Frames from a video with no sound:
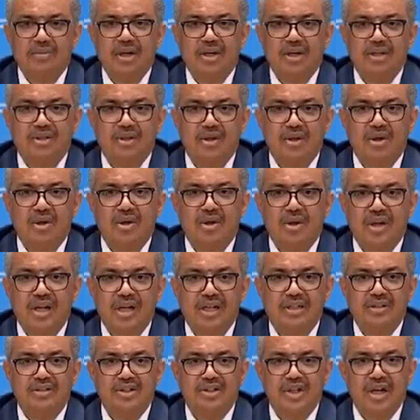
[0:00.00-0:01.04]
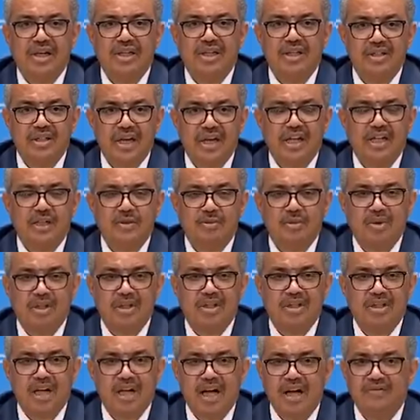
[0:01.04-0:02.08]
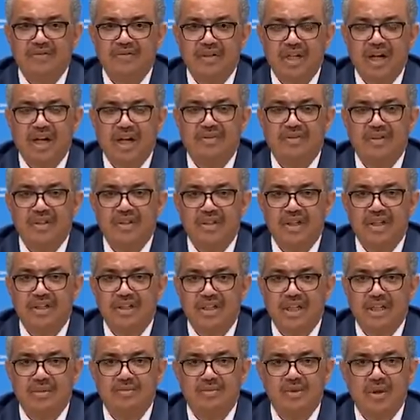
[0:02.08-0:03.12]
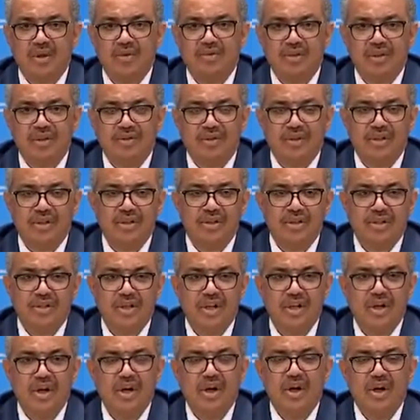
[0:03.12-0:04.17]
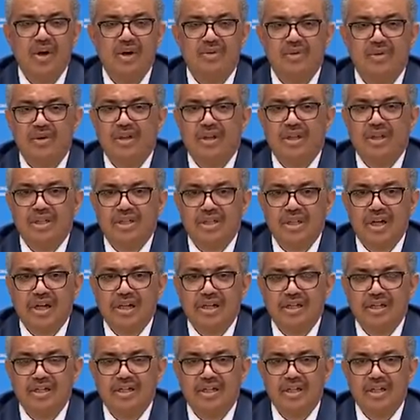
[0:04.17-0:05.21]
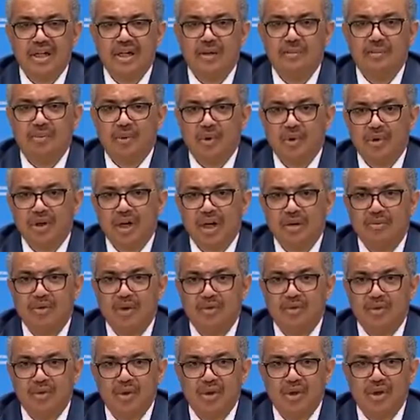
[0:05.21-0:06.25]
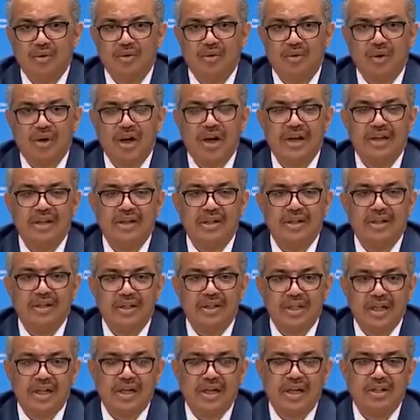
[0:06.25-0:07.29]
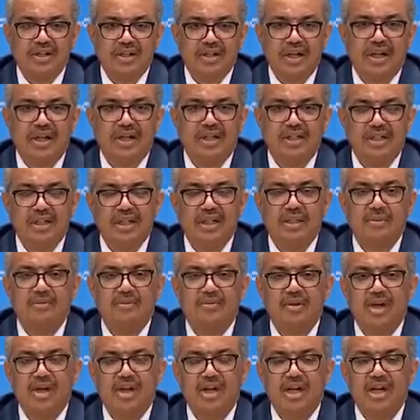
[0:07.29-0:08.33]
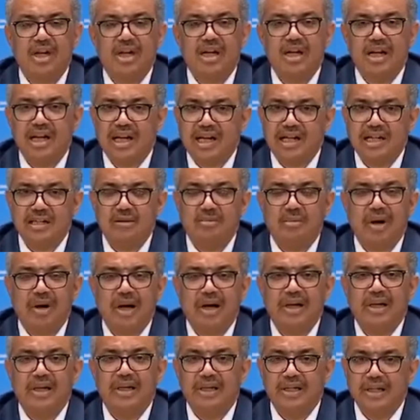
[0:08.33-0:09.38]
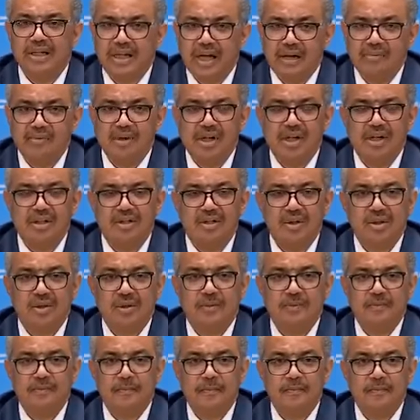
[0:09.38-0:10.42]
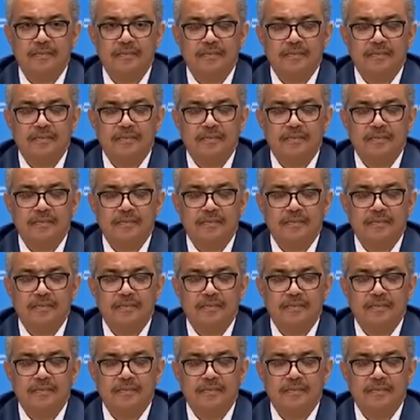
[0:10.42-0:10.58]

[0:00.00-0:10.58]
WHO and Chinese experts have drafted the terms of reference for the studies and program of work for an international team led by WHO.